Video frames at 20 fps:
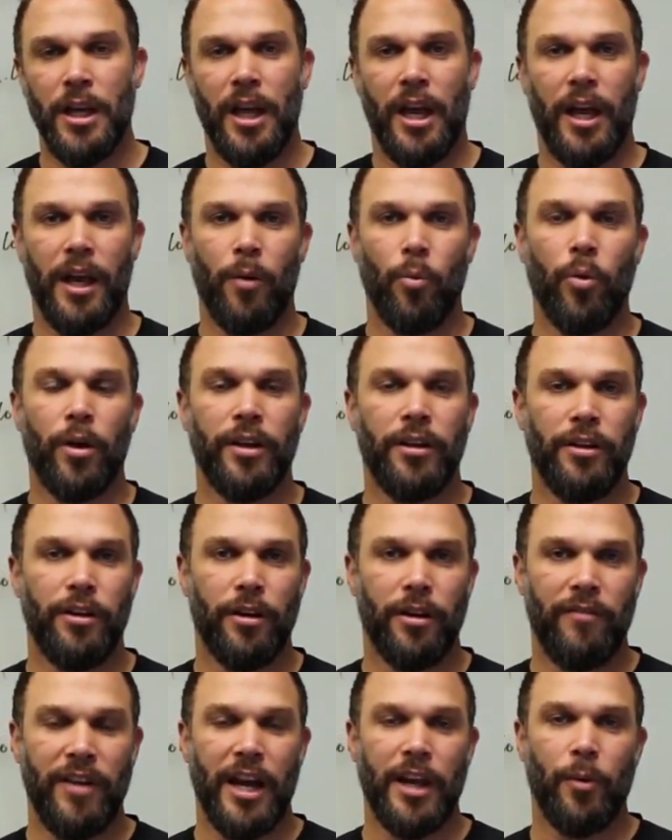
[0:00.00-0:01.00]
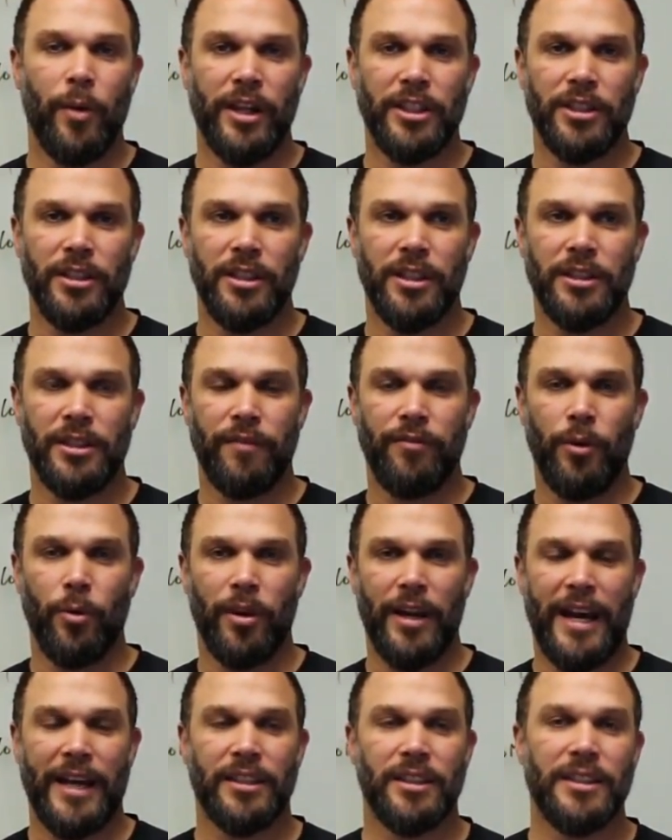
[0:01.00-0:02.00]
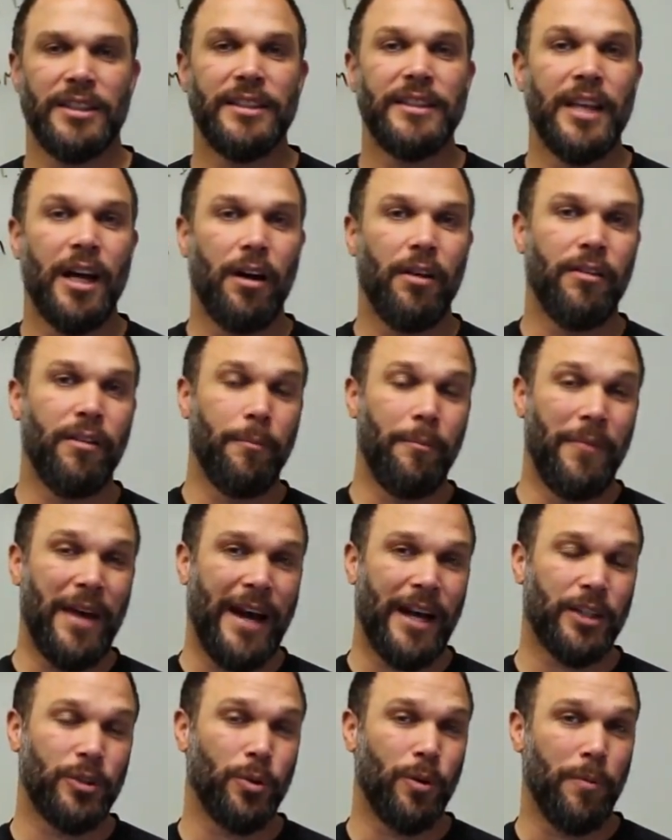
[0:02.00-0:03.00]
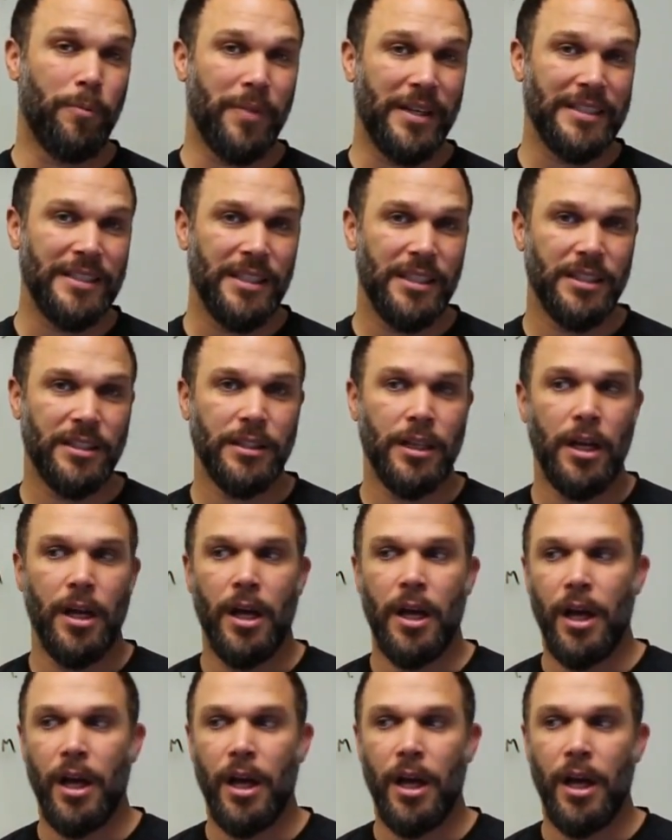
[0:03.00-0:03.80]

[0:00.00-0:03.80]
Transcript: and what your evaluation is if you were to actually sell the actual business.